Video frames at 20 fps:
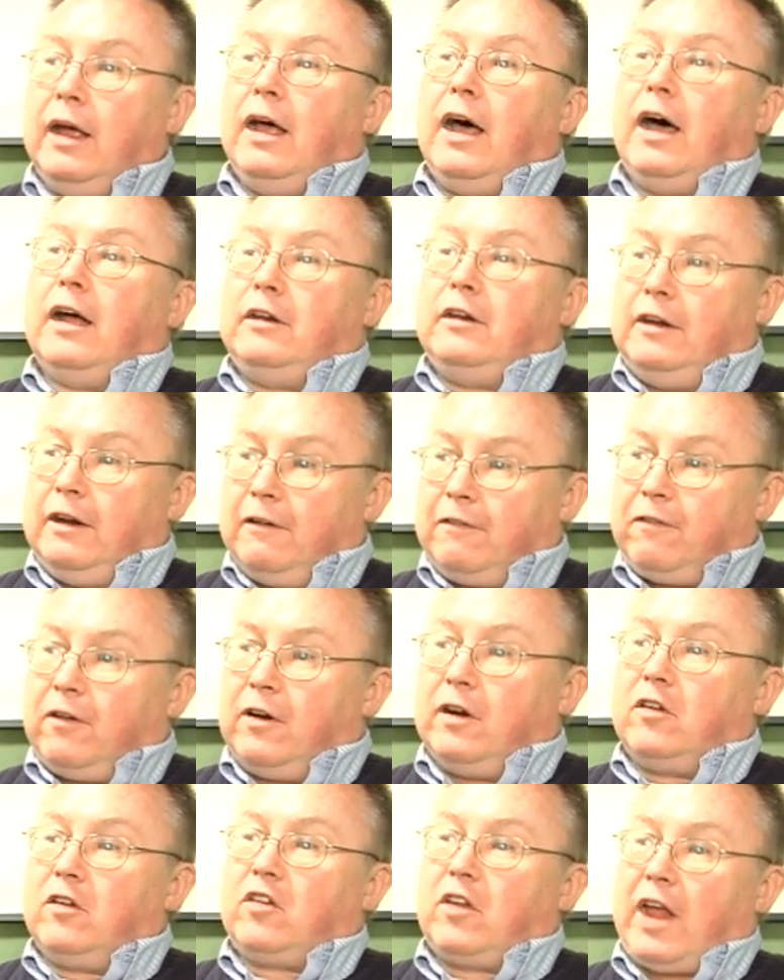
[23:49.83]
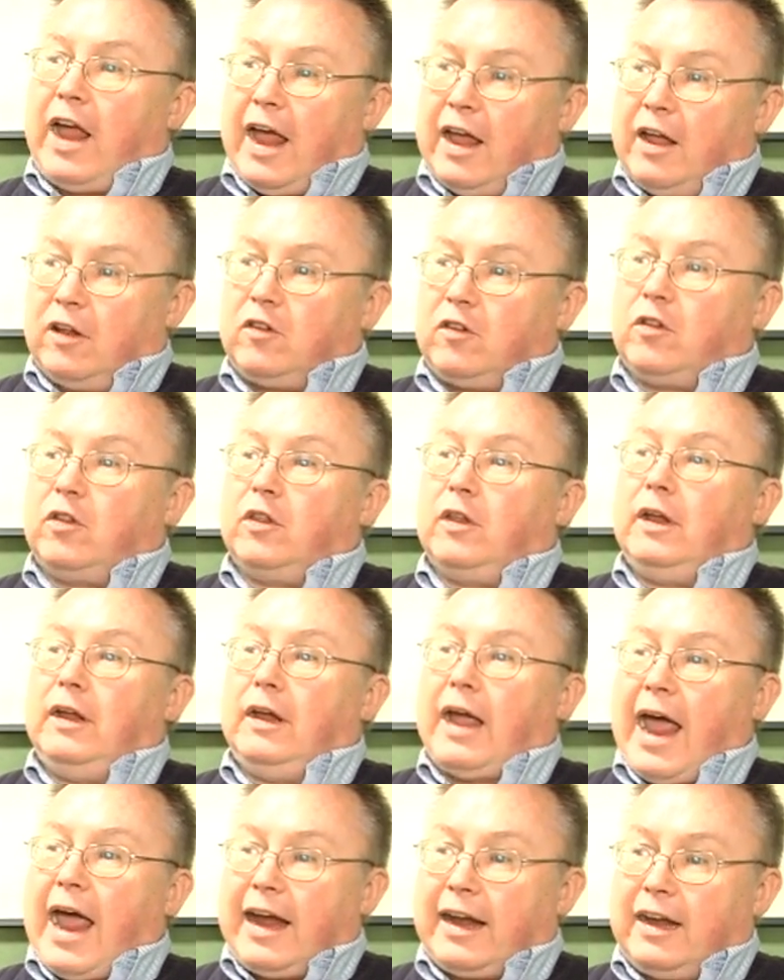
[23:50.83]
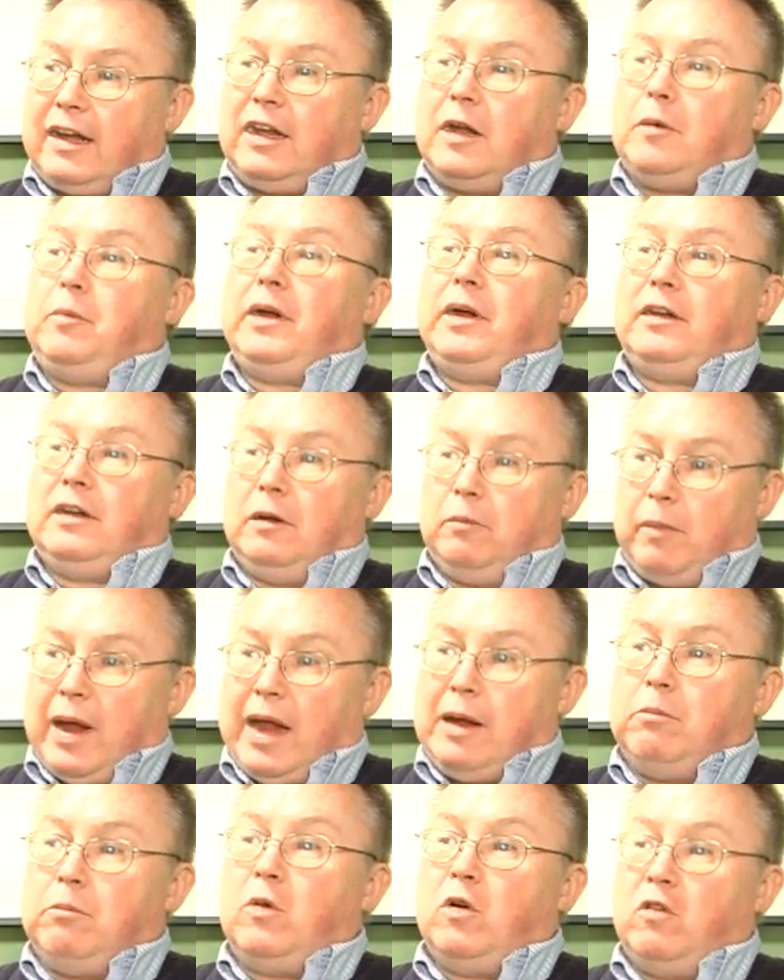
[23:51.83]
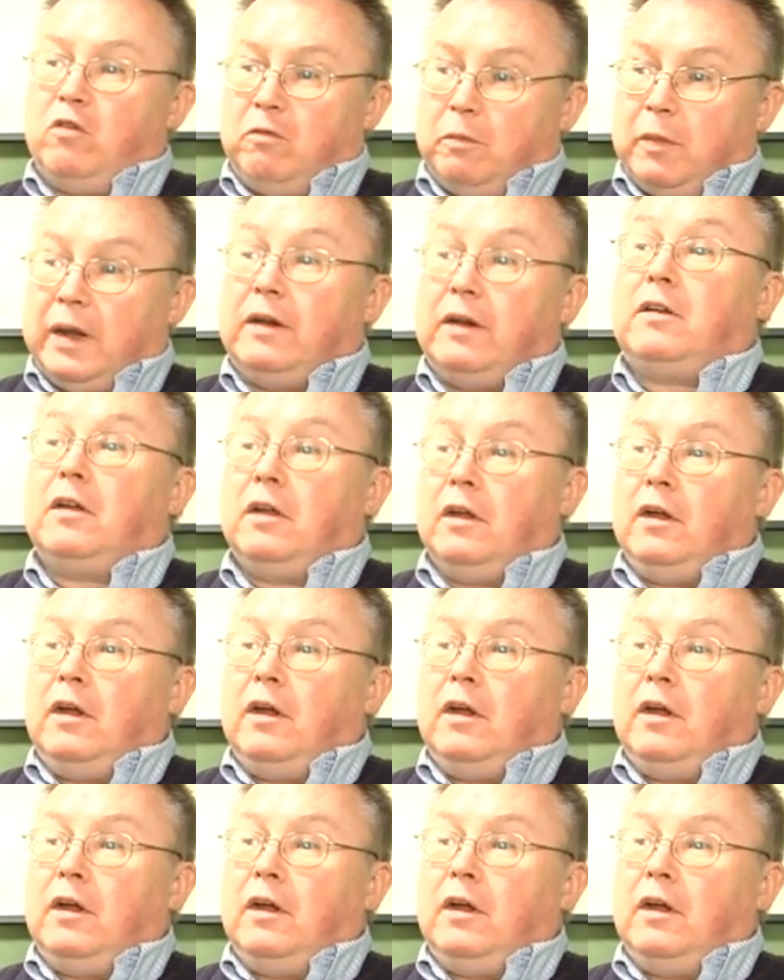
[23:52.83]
a difference as the academic debate movement